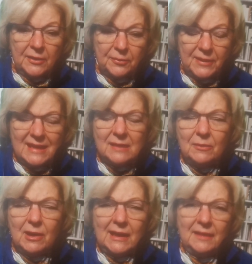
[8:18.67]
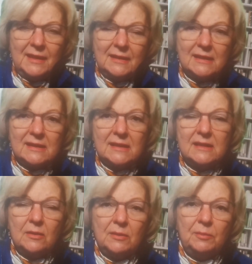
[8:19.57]
the reason why I think this
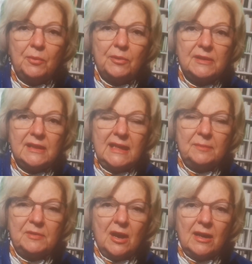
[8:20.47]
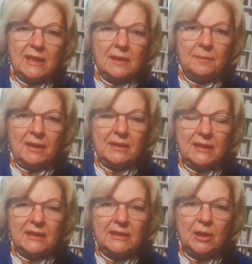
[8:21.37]
is so important to keep talking about
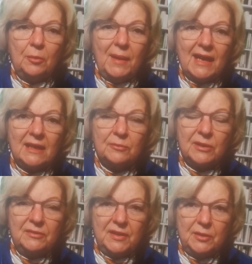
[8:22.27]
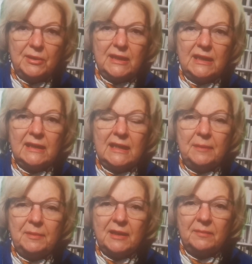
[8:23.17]
it and to go back and review it and
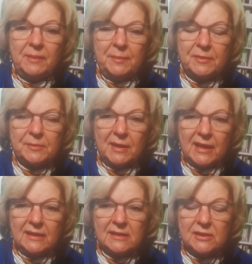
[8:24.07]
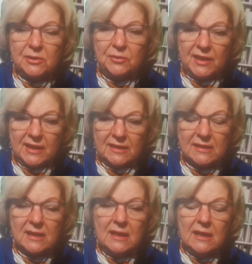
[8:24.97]
keep it on people's mind is 2
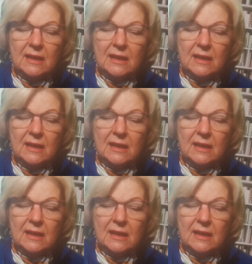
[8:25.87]
things.